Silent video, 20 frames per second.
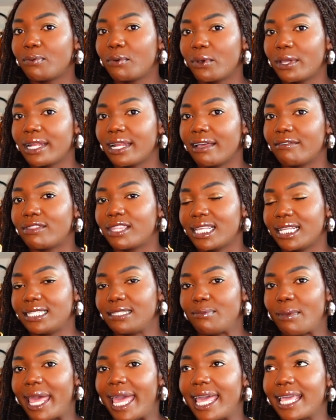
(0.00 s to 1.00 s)
point of
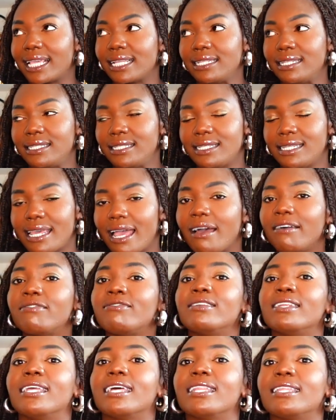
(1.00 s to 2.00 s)
this bag is
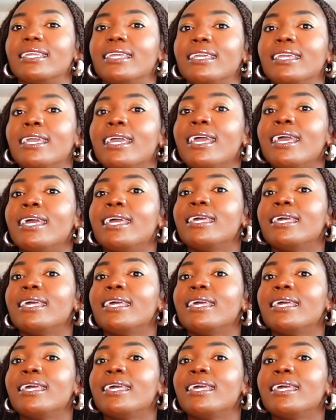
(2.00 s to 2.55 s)
definitely